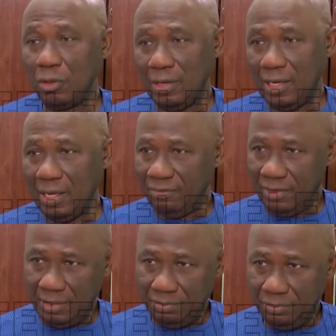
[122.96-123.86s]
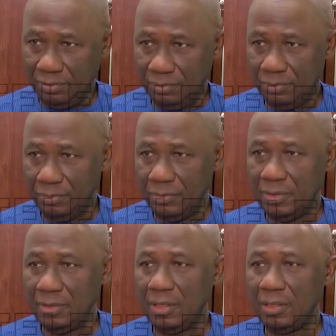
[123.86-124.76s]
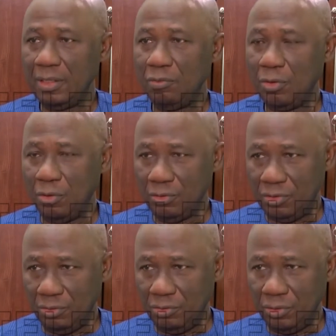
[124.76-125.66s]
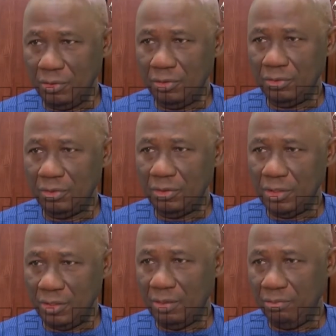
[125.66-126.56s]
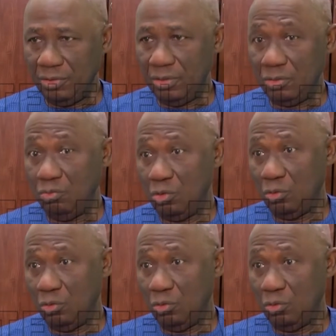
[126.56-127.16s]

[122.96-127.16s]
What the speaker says: our life arm, and then we concentrated on general business, which